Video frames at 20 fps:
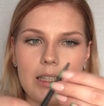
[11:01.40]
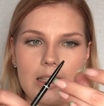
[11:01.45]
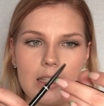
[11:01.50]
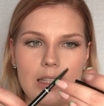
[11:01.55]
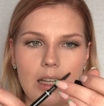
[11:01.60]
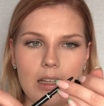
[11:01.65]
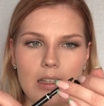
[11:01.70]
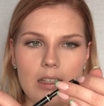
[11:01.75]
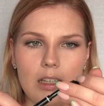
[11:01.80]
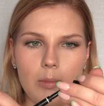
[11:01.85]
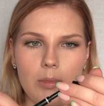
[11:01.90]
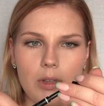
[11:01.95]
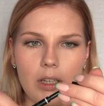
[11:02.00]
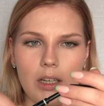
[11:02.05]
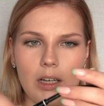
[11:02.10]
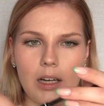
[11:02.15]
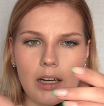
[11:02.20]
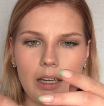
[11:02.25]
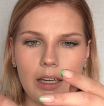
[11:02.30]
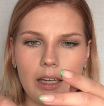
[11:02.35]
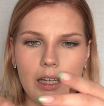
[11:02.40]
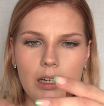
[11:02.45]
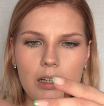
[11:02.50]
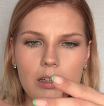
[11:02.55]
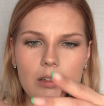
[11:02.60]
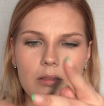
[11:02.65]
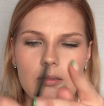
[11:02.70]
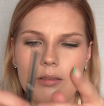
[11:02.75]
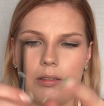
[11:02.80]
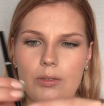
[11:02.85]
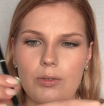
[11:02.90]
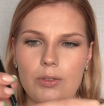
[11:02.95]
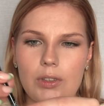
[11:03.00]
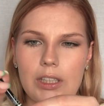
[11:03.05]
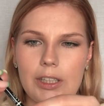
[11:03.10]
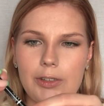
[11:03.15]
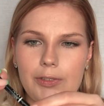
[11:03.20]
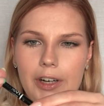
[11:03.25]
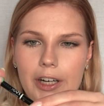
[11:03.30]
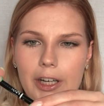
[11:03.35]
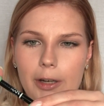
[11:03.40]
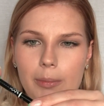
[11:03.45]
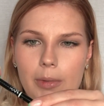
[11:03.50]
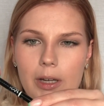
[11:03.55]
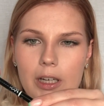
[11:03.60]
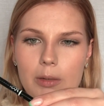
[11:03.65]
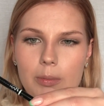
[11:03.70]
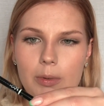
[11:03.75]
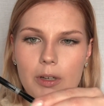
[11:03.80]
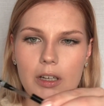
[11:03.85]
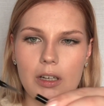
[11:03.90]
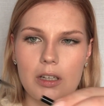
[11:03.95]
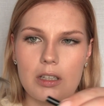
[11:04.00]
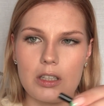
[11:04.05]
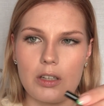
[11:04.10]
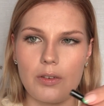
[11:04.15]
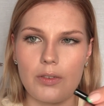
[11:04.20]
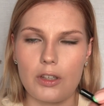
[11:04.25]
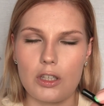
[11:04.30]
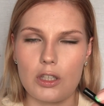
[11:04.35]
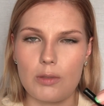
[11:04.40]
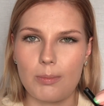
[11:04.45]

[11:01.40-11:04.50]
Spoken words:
it's not something I can really recommend because of the